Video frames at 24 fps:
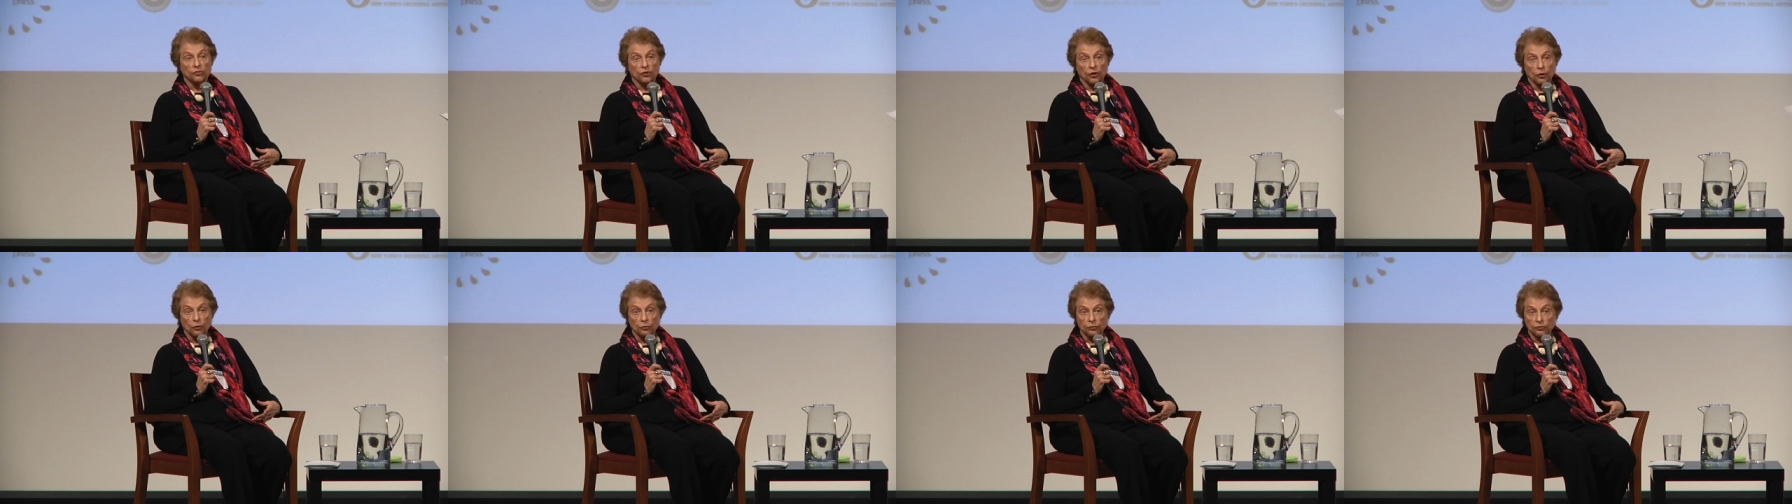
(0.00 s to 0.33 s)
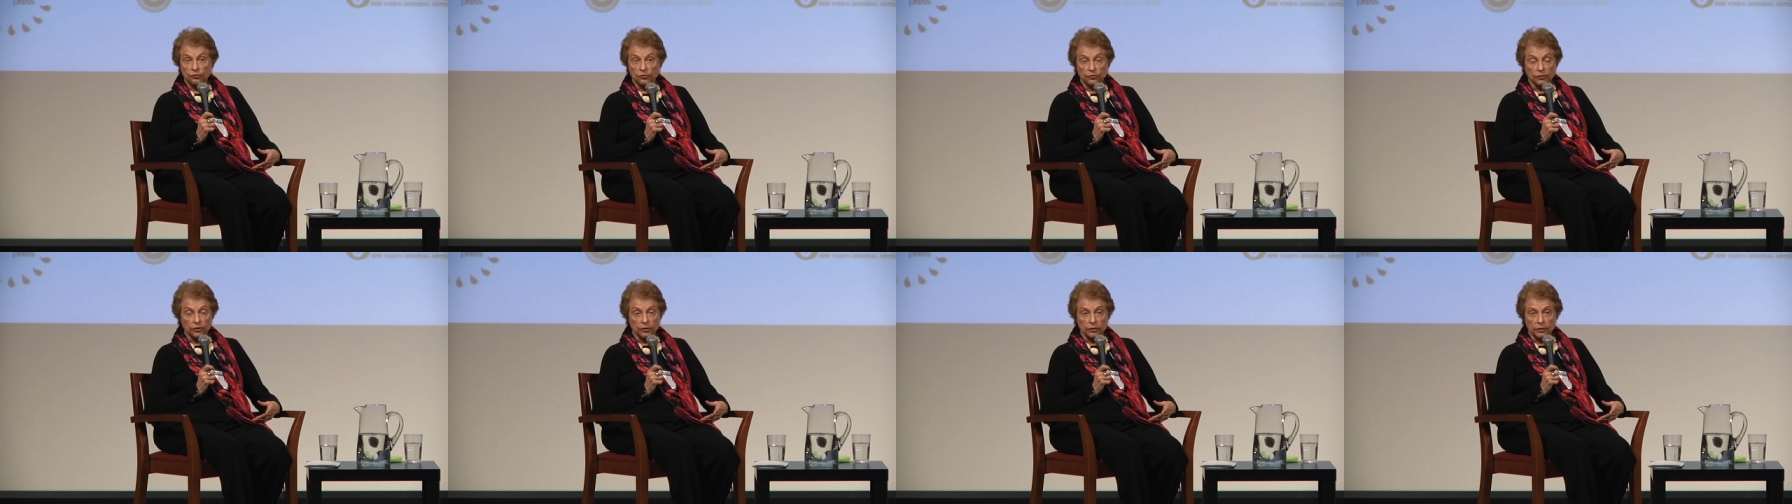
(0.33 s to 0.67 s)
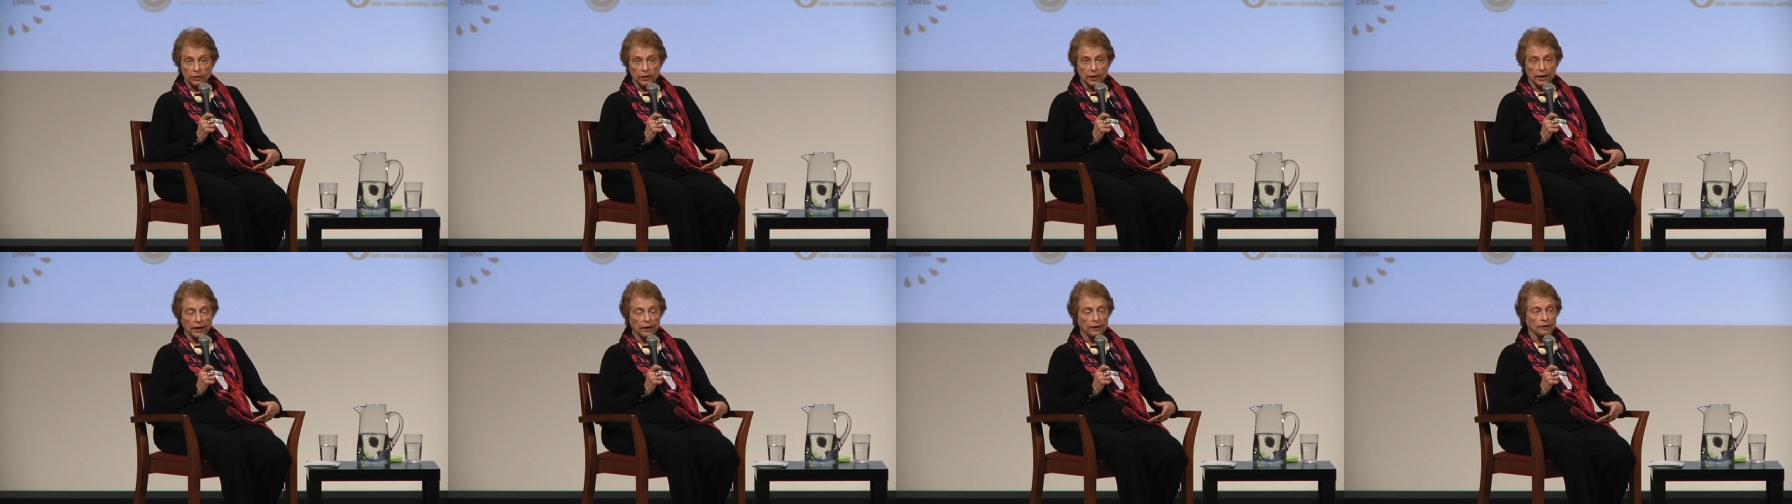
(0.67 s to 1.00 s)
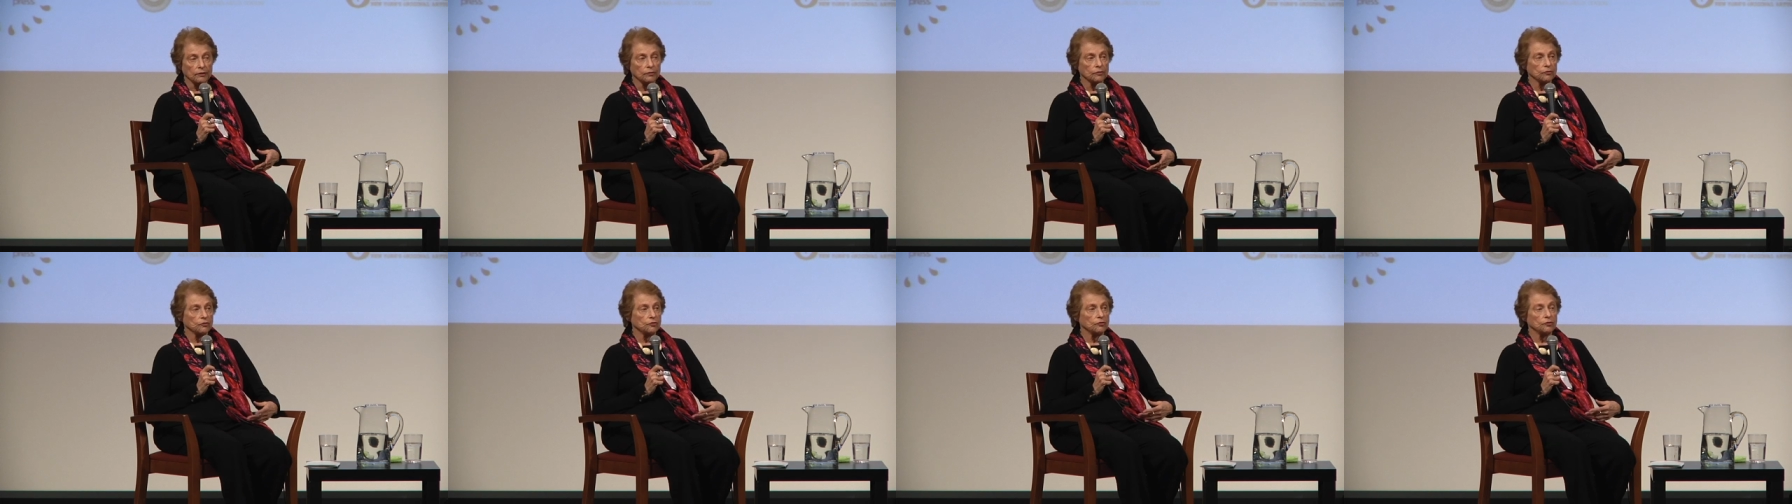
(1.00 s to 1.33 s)
toasted
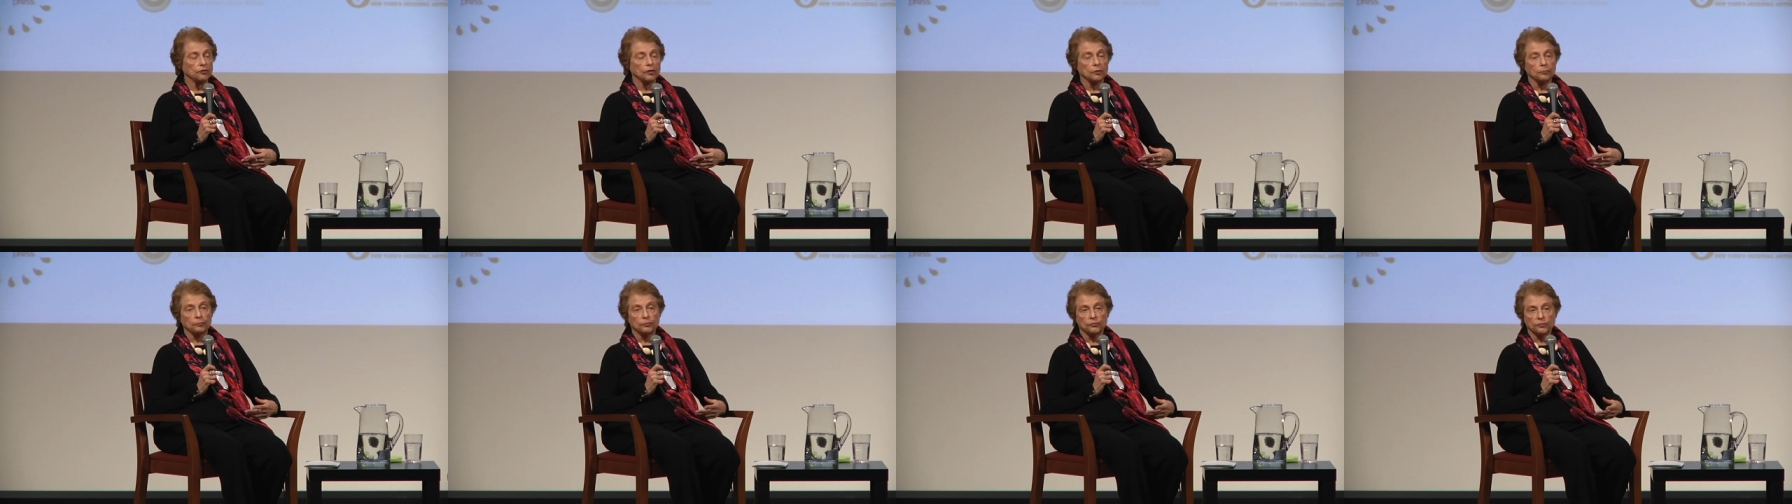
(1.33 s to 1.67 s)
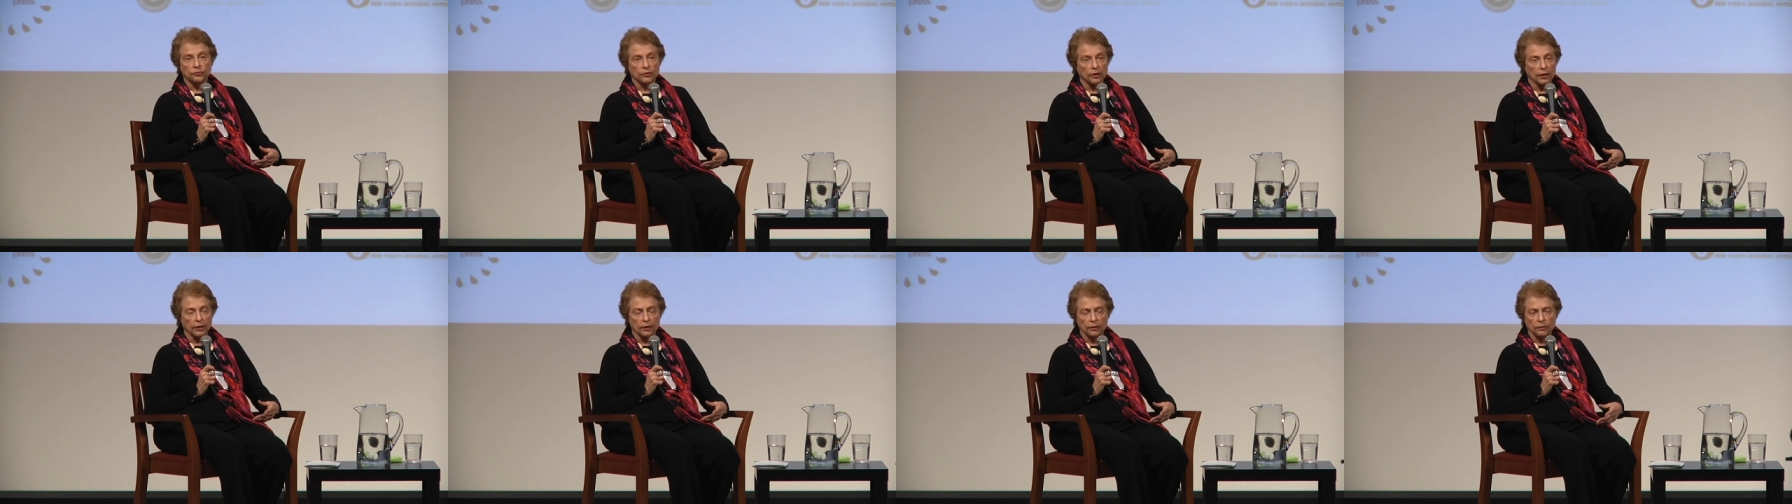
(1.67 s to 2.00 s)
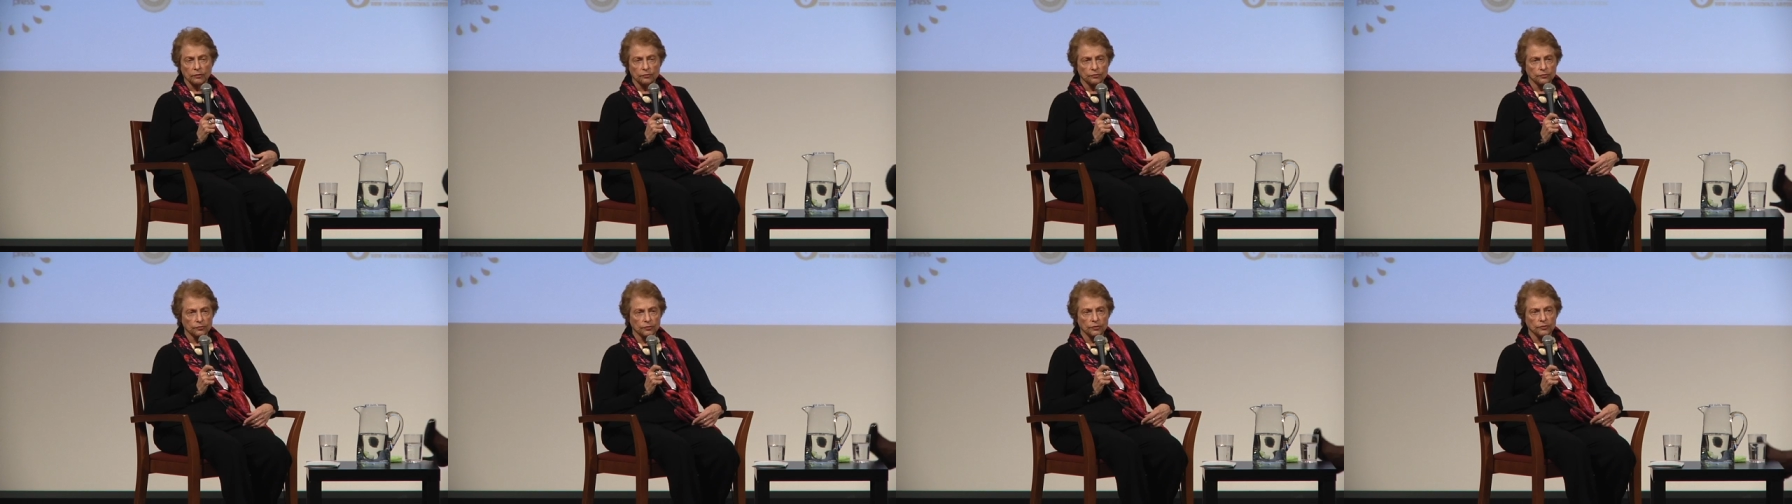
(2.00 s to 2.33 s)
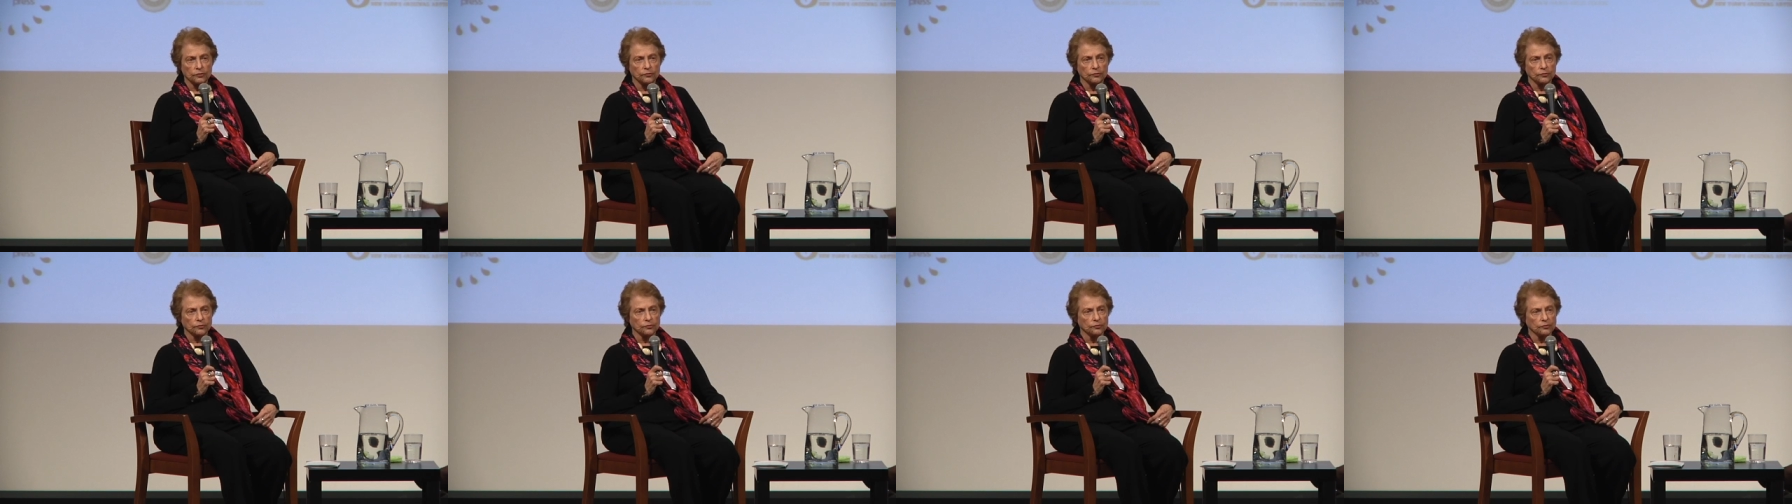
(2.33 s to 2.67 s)
kale chips, kale
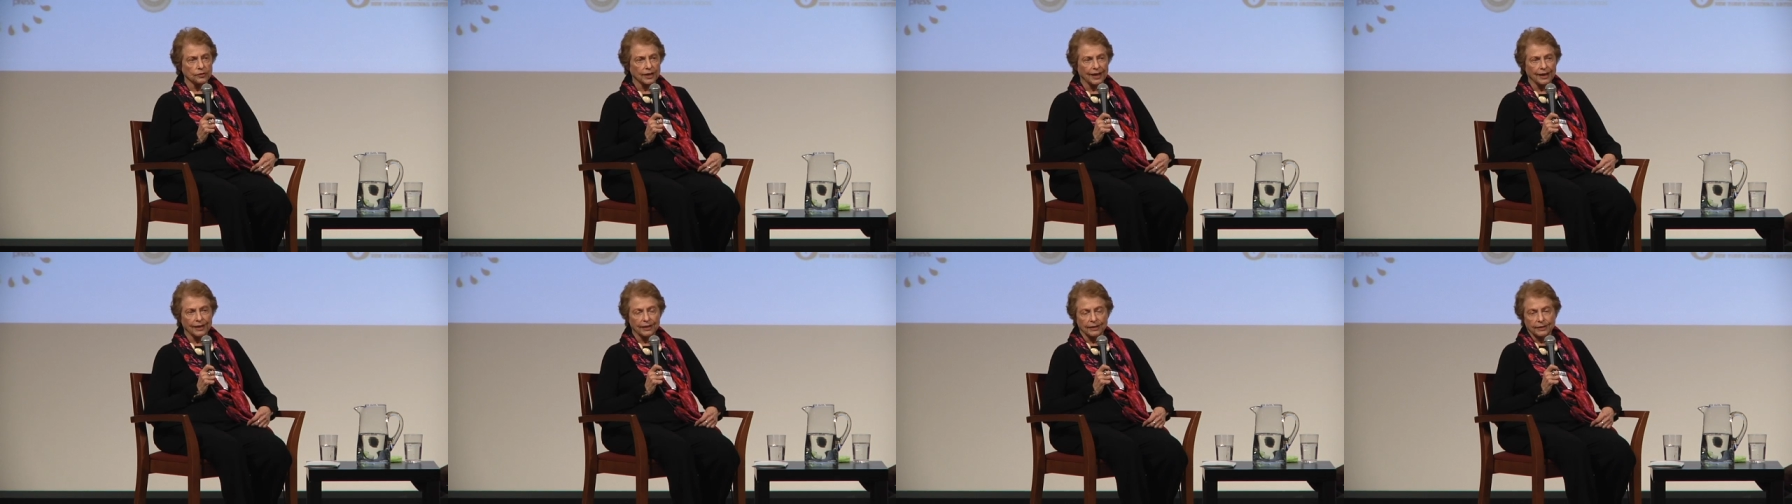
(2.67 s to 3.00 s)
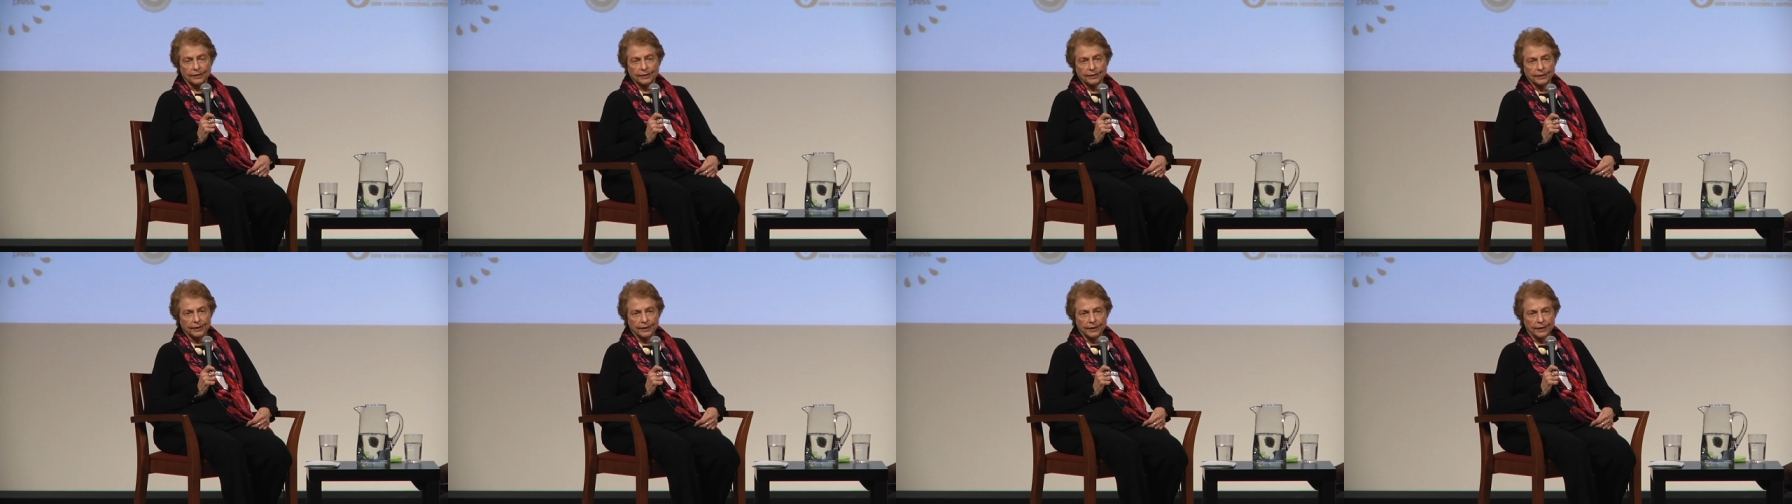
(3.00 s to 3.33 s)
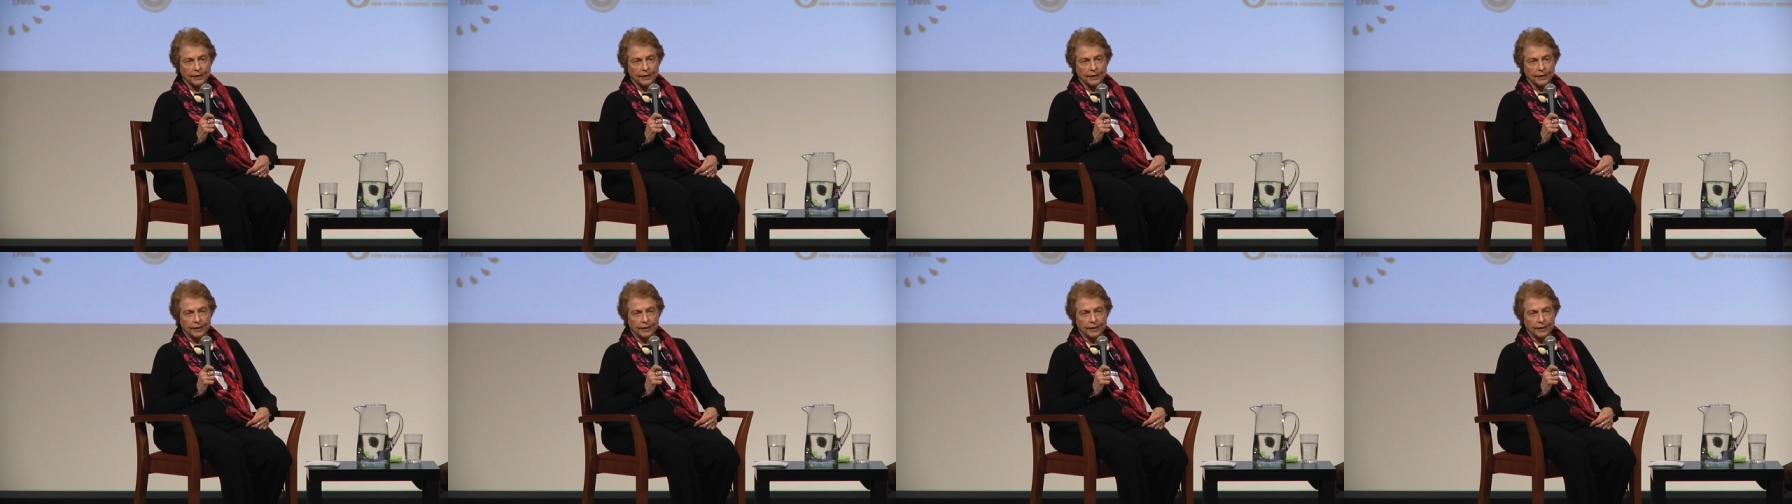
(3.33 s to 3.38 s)
Caesar salad,